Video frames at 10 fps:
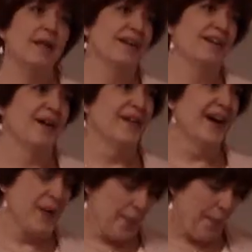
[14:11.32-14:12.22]
but you know,
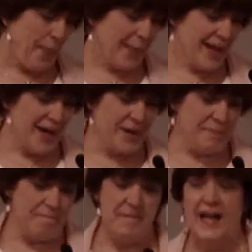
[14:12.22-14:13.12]

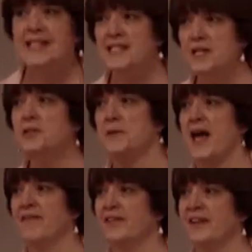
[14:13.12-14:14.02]
I still don't
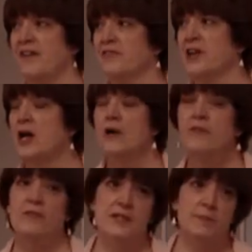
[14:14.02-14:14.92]
have enough
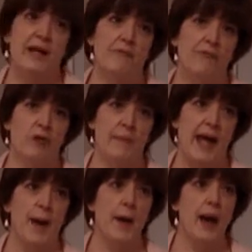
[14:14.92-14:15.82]
for a debate
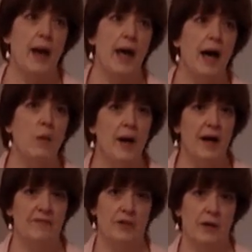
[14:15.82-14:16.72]
format.
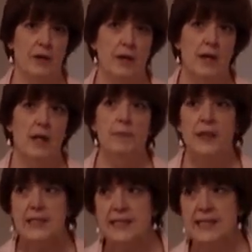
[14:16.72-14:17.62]
However,
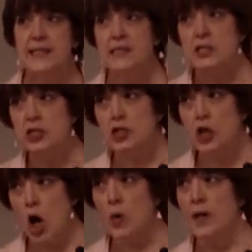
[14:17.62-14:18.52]
because this is
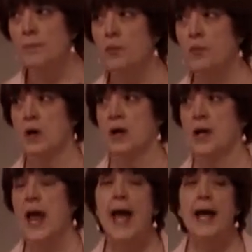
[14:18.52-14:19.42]
so important,
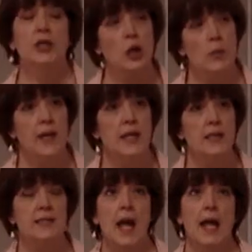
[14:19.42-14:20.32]
and you know what
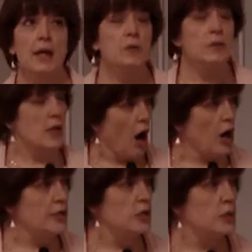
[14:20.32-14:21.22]
else? It was
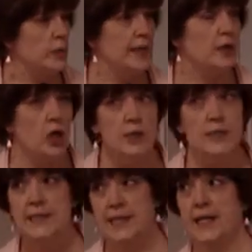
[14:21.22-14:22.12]
hard to read and hard
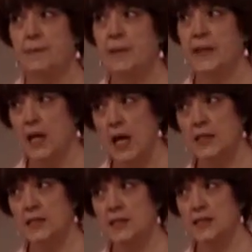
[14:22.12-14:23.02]
to study
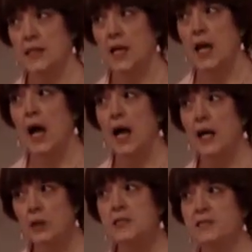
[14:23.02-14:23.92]
because
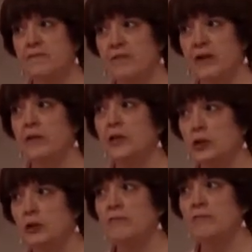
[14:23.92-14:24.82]
I lost a very
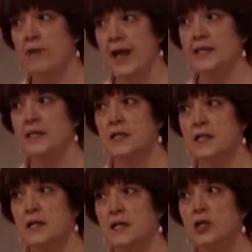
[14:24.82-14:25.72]
good friend
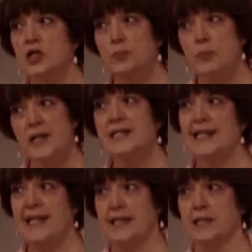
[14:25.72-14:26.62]
to
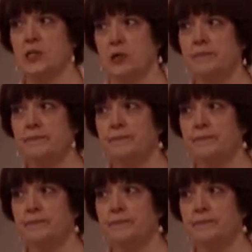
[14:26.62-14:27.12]
breast cancer